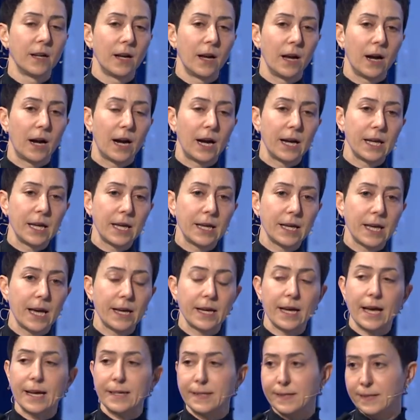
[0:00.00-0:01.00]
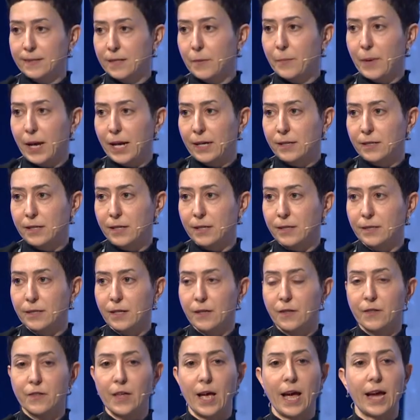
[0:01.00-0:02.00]
IEA estimated
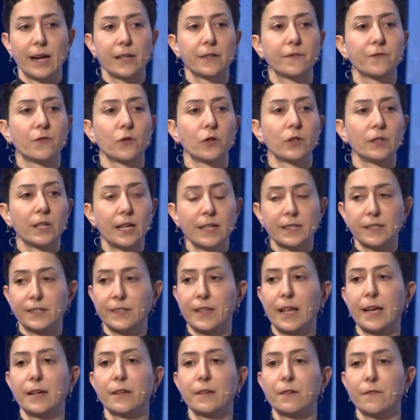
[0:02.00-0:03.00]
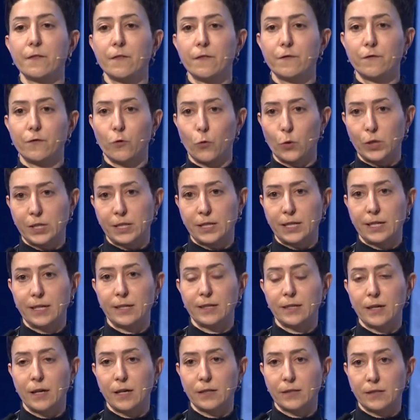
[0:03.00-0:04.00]
that for less than $40
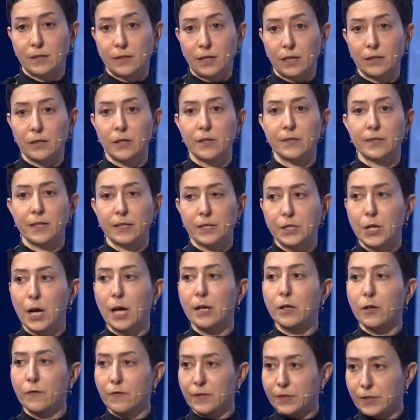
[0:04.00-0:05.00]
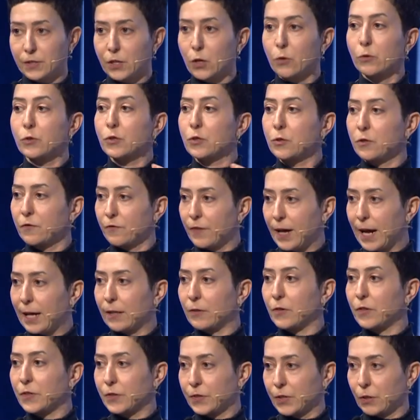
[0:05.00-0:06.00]
a ton of a CO2
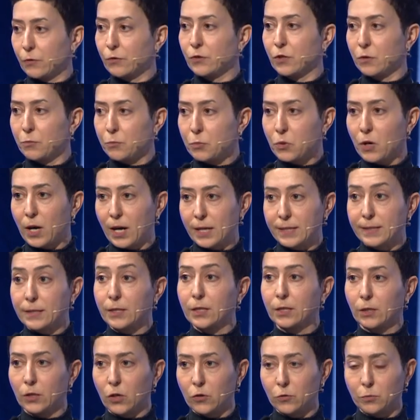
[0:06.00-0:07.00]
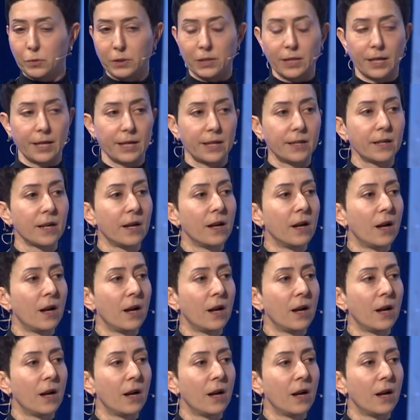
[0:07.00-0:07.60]
value, CO2 price globally,